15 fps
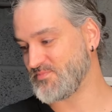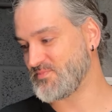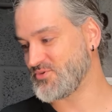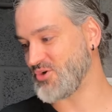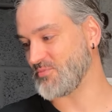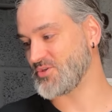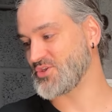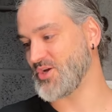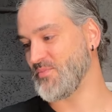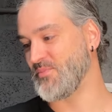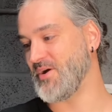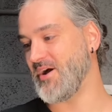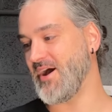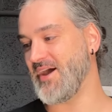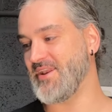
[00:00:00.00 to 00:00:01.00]
dropped a
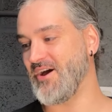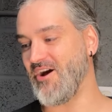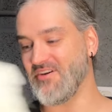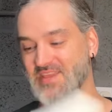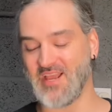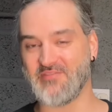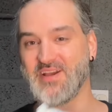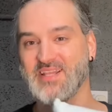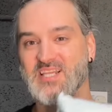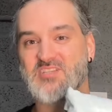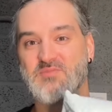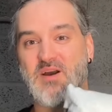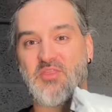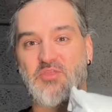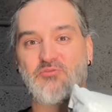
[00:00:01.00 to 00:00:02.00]
jumper and I've had this
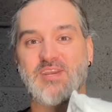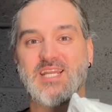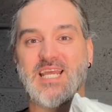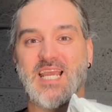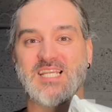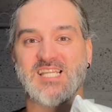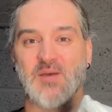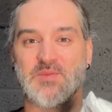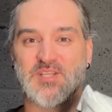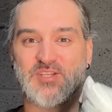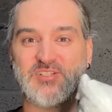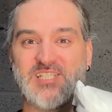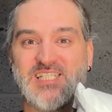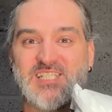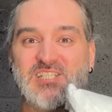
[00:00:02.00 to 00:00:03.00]
about 3 days now. I've been
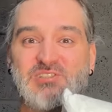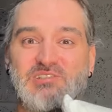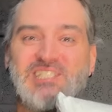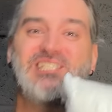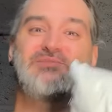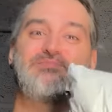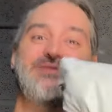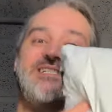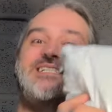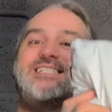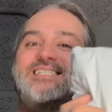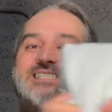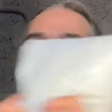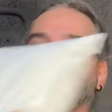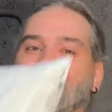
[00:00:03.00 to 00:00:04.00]
dying to open
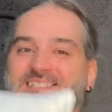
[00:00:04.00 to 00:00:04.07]
it.